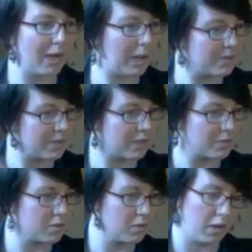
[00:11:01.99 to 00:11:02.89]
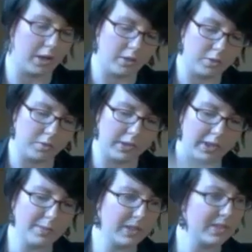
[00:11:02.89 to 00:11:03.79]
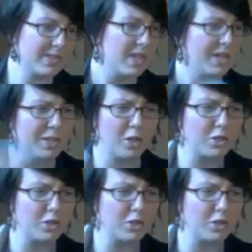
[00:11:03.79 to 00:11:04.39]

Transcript: So I would suggest doing The Enemies.